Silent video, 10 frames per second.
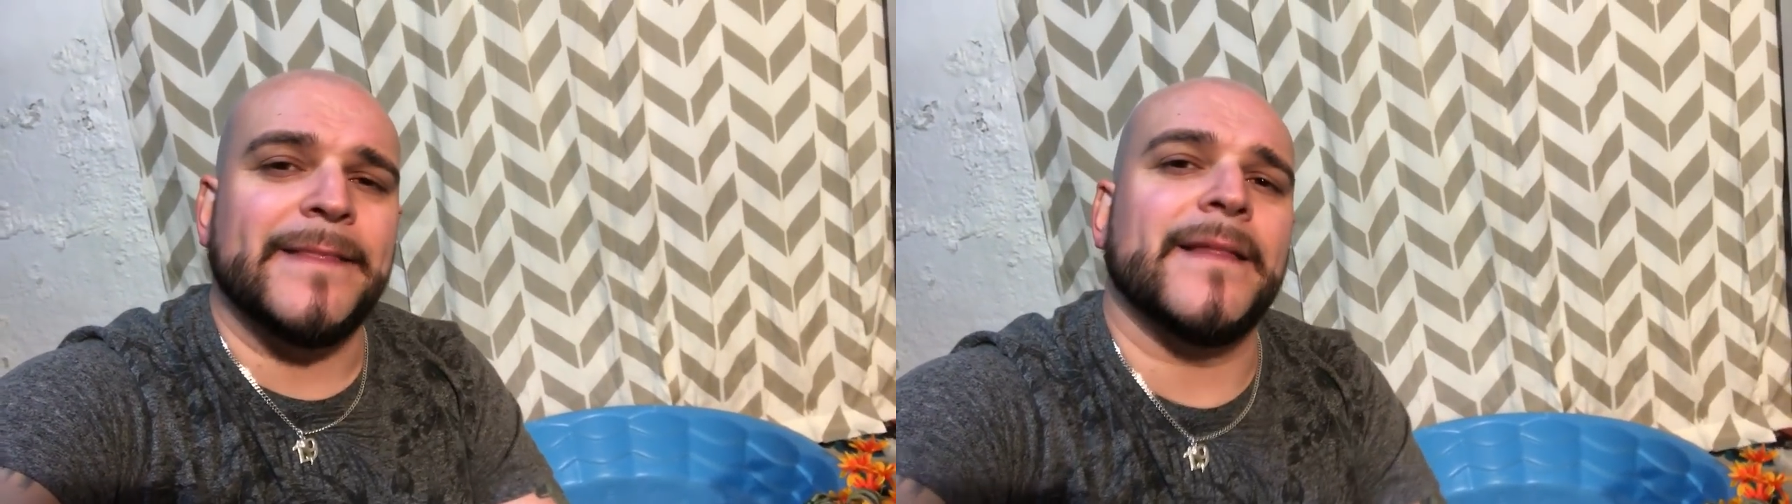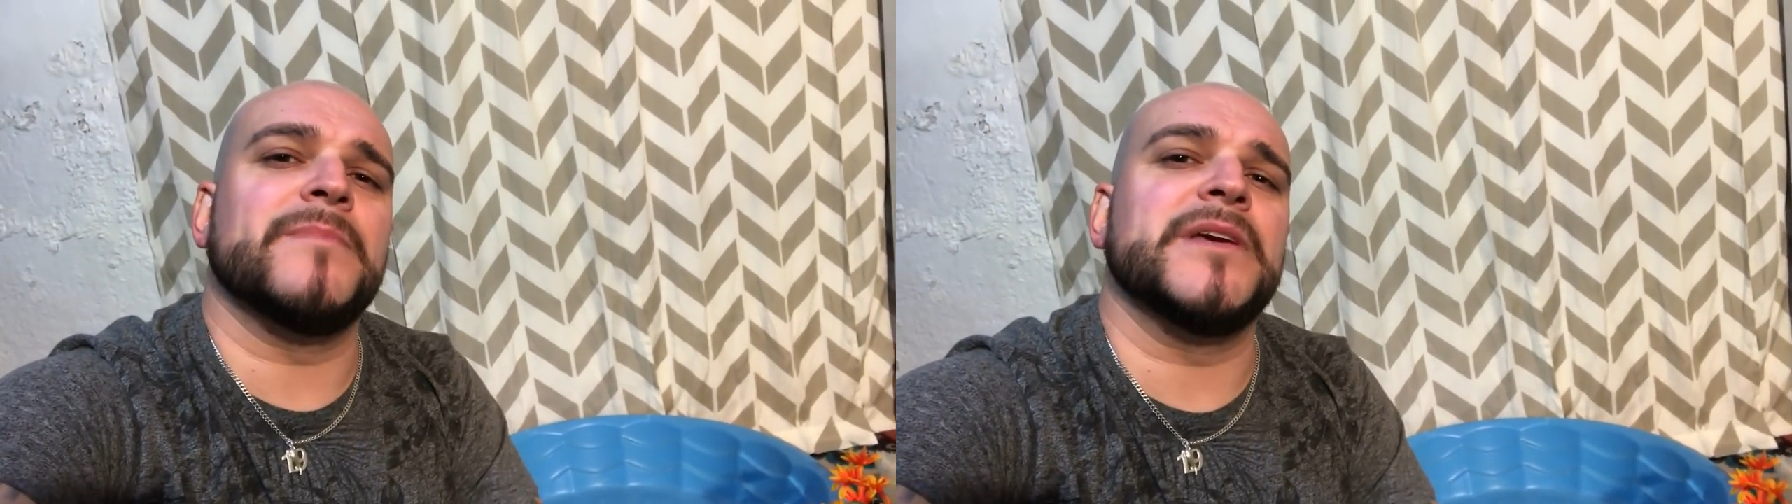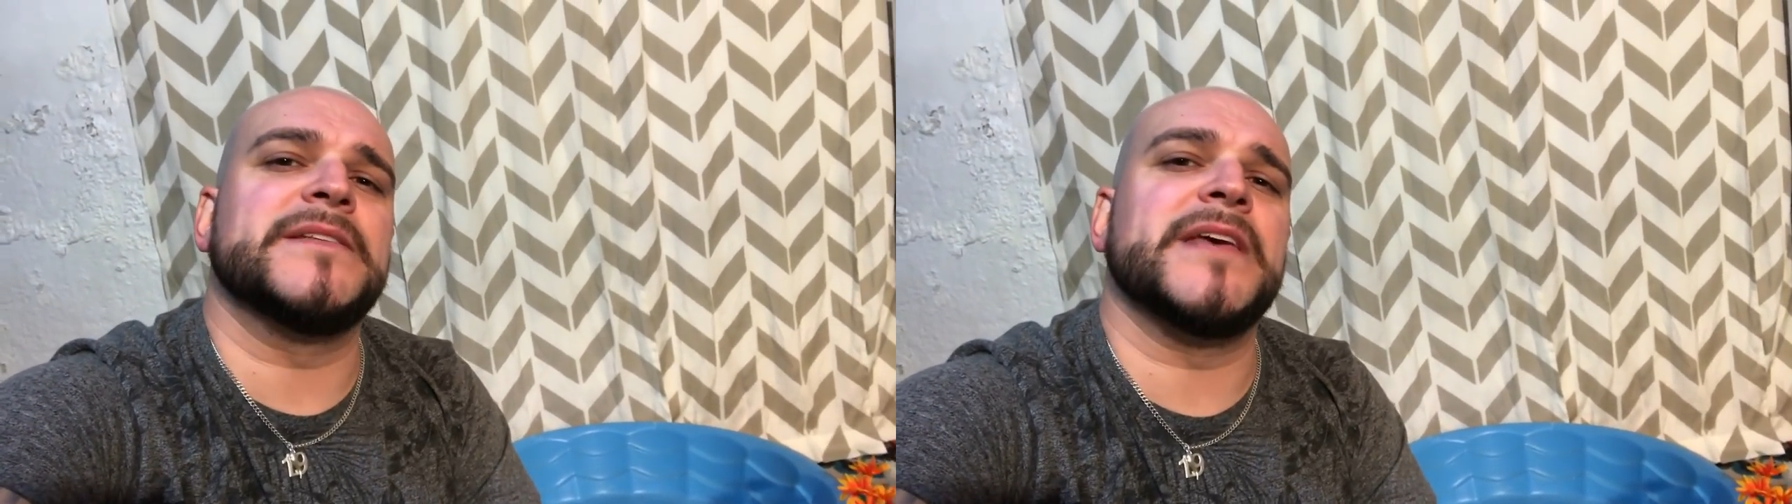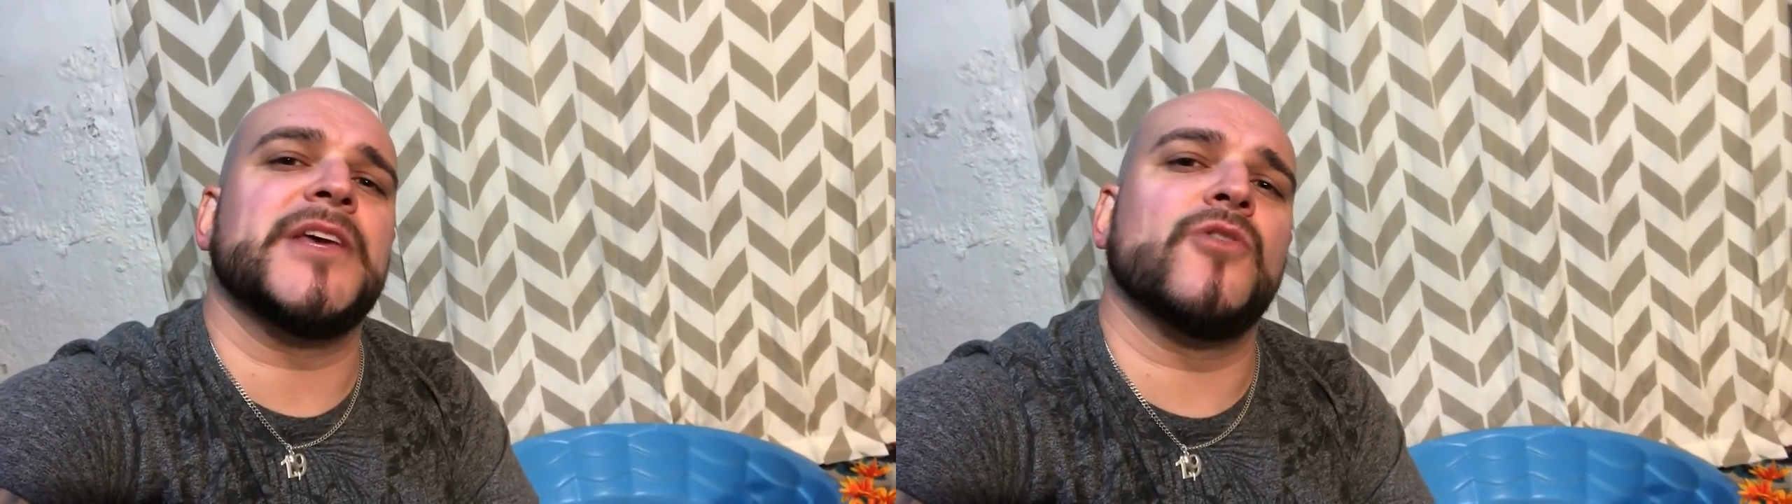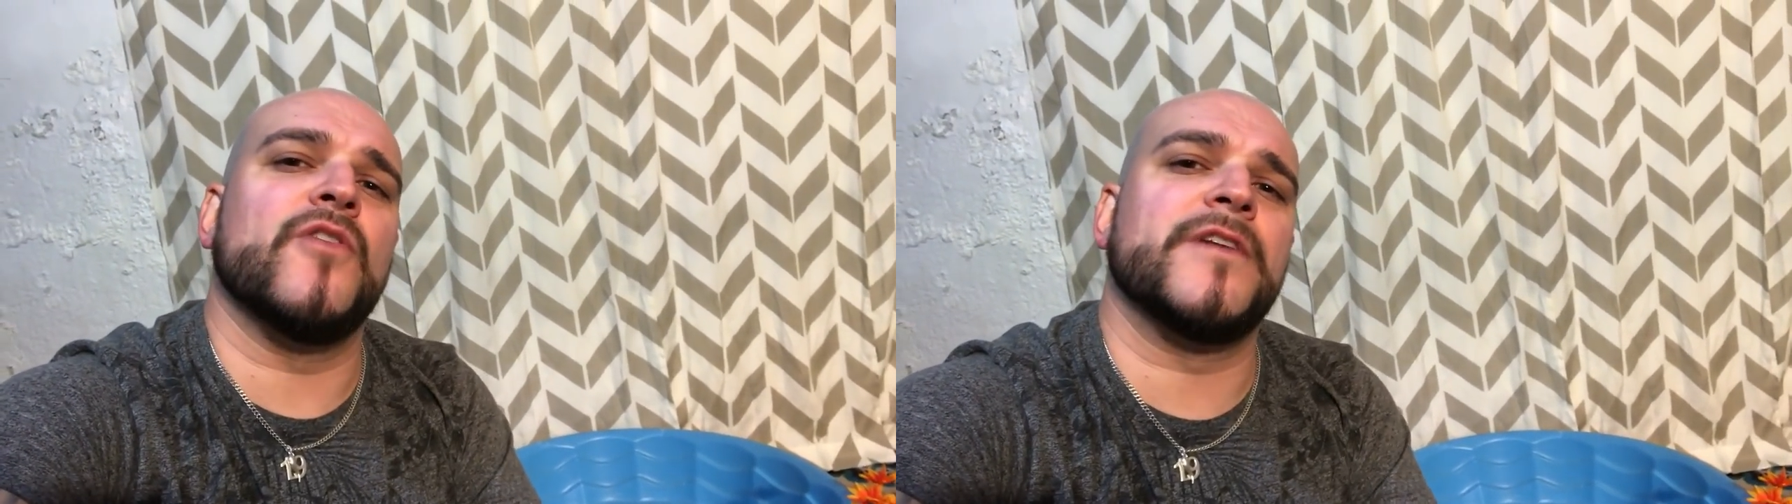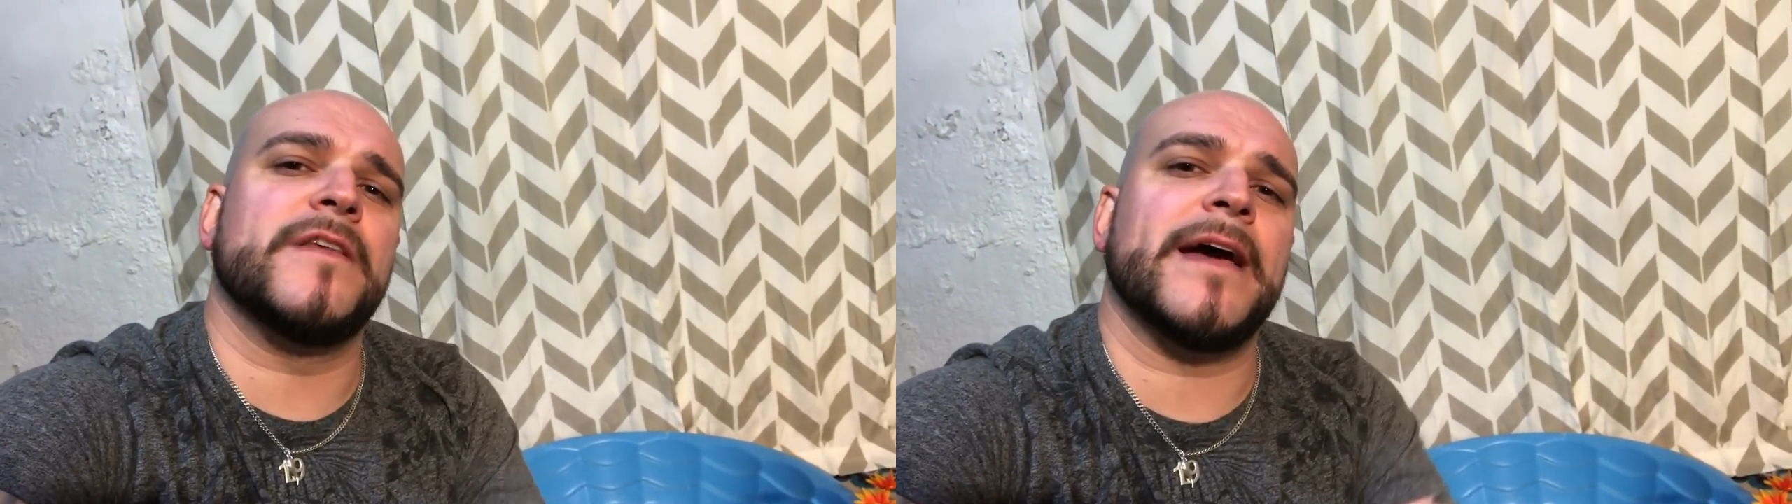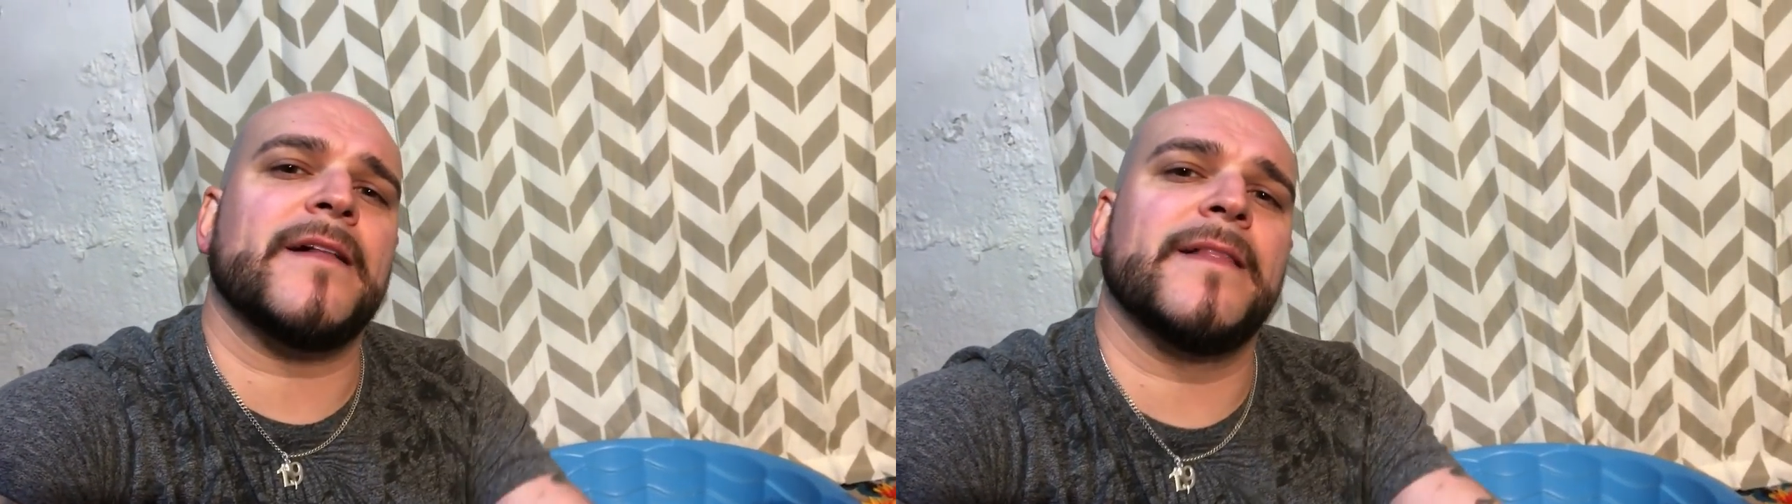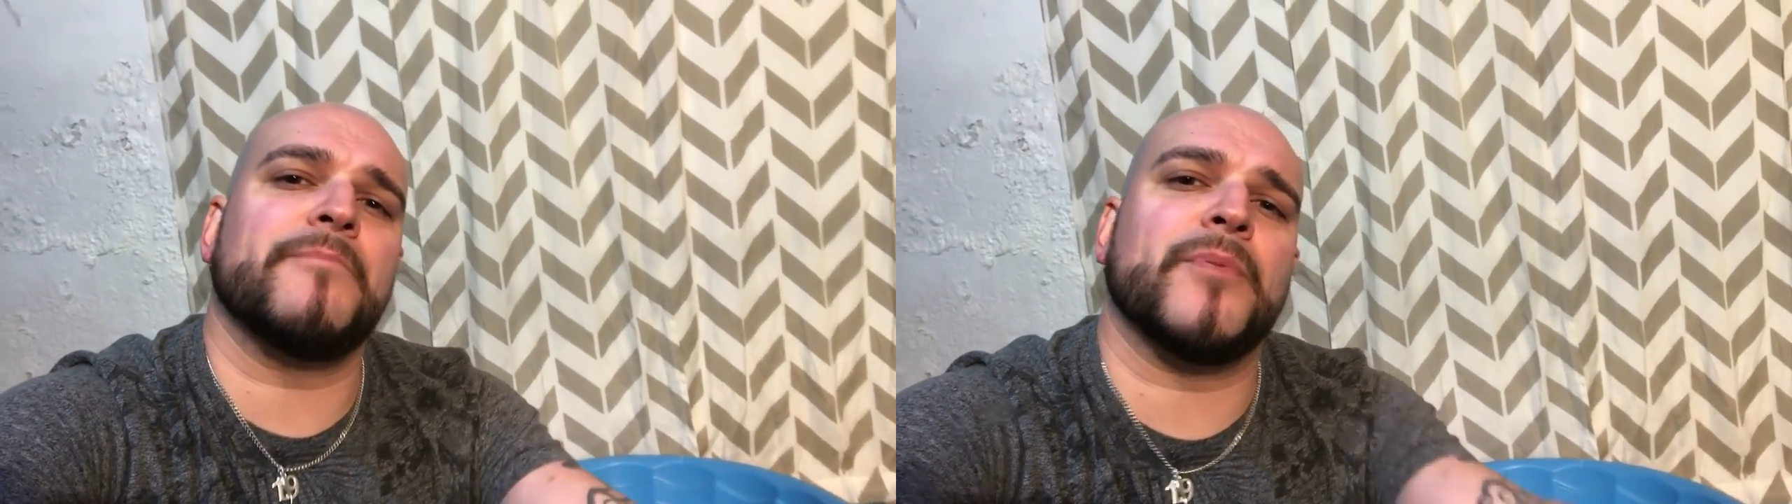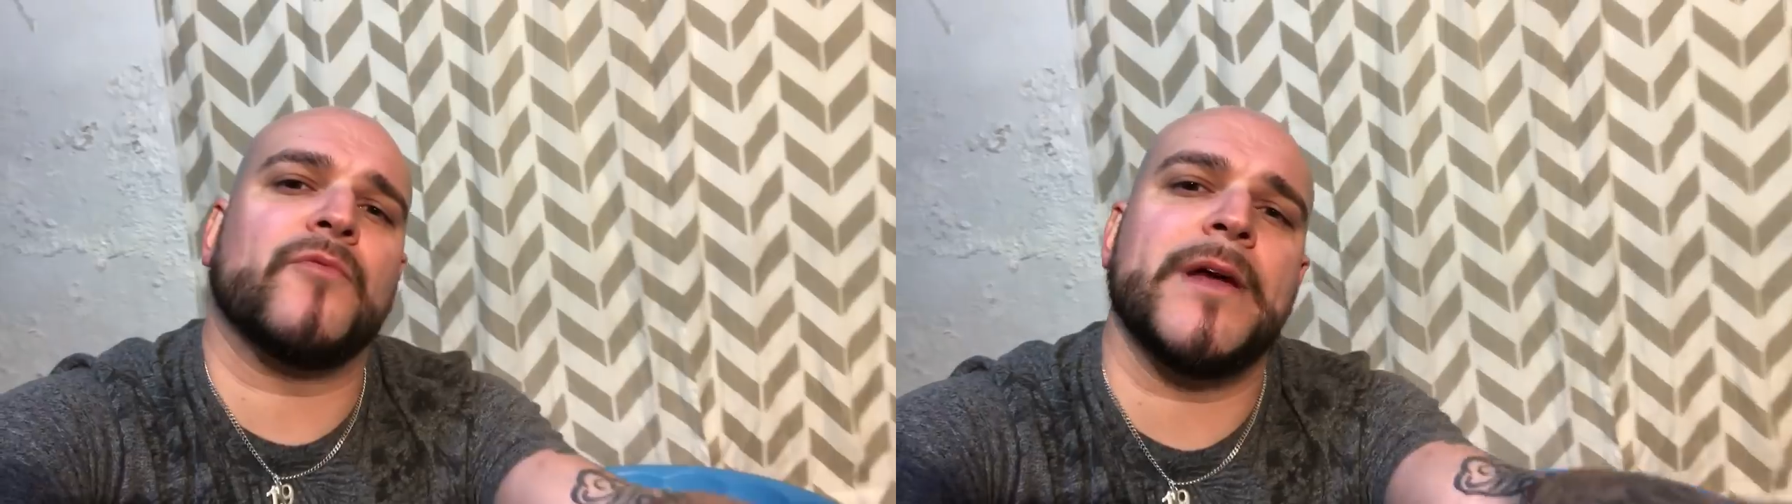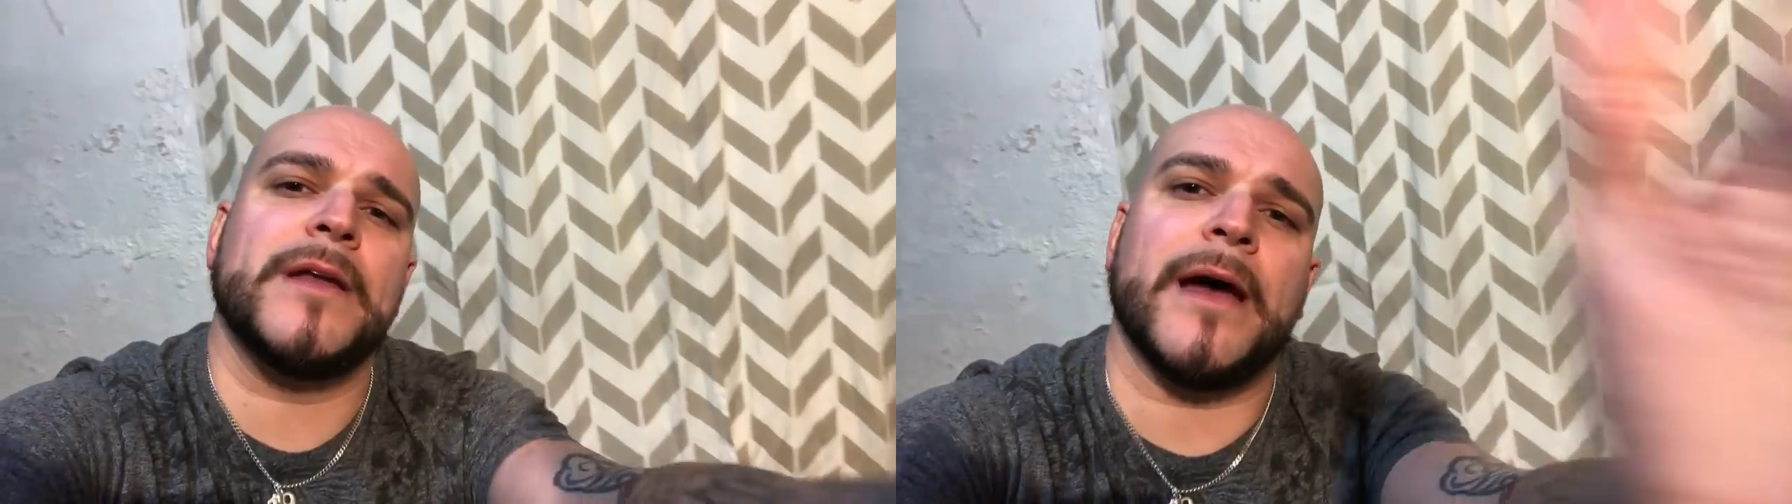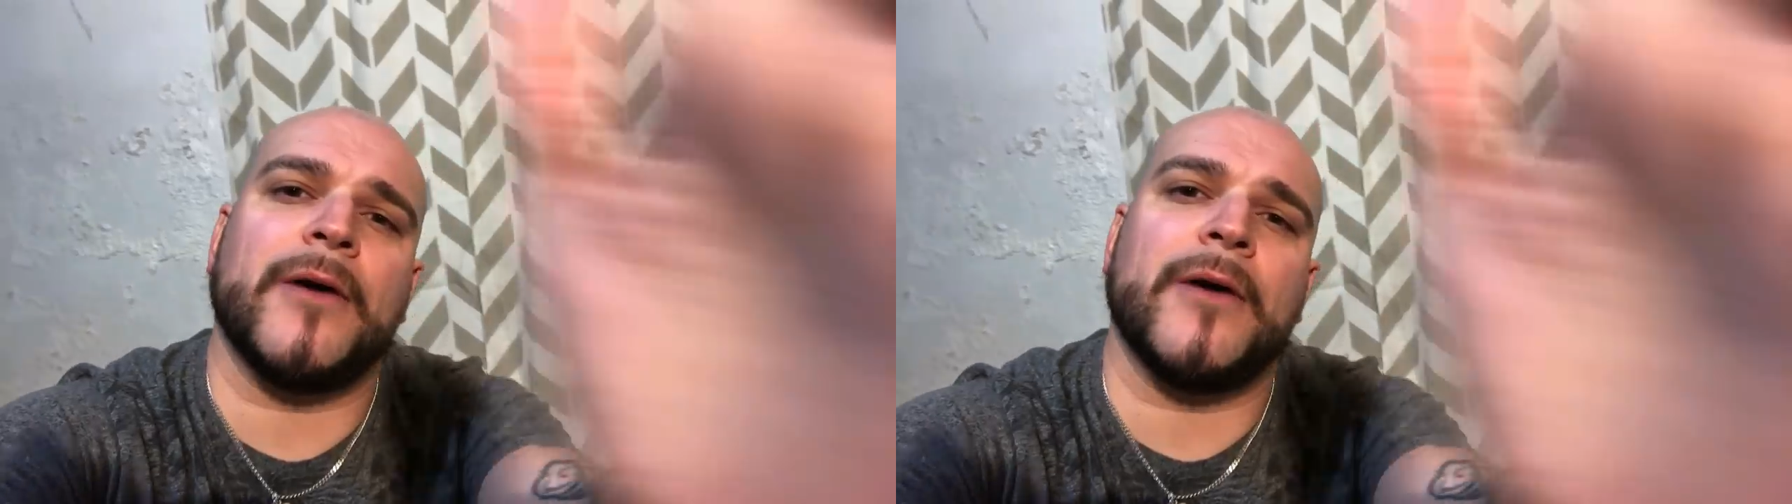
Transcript: Let me take you over to that clip right